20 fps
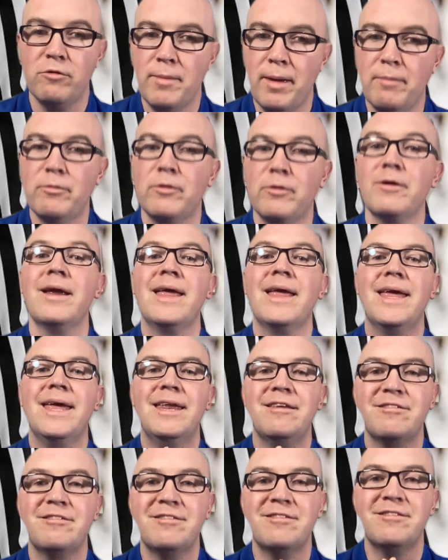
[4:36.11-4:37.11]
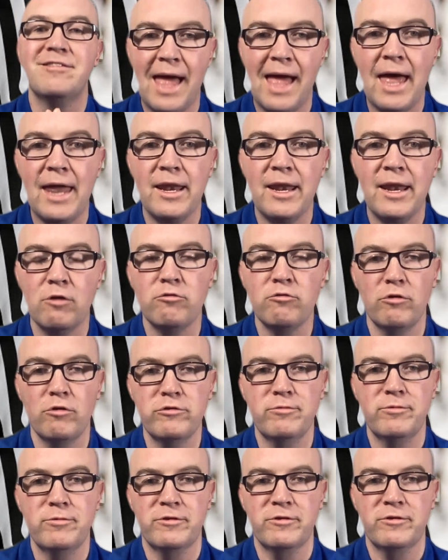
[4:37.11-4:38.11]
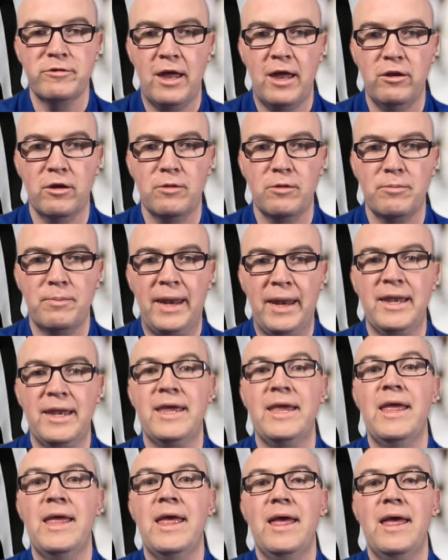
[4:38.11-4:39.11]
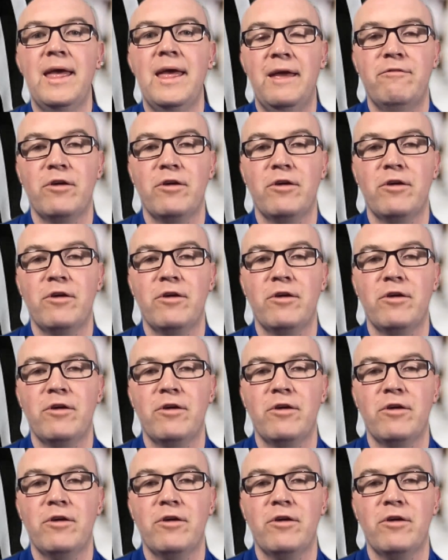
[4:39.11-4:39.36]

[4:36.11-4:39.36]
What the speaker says: Remember, it is not a gross misconduct penalty